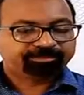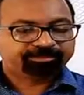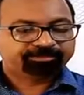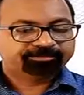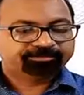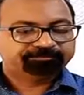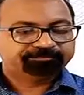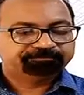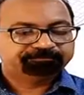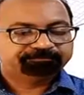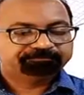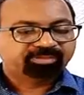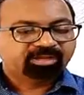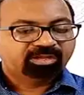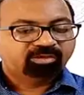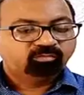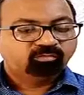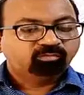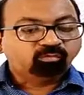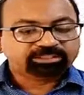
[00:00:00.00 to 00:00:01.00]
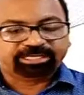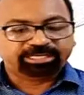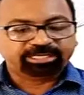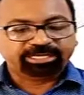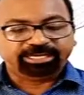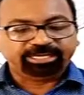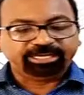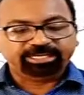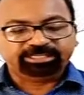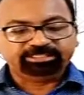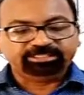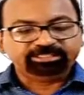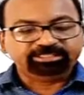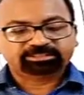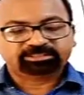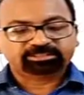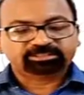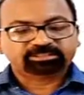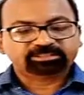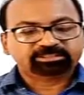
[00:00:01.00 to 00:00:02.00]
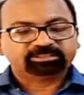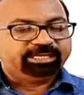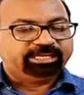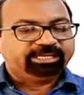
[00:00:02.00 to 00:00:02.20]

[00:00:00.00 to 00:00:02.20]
What is in the air?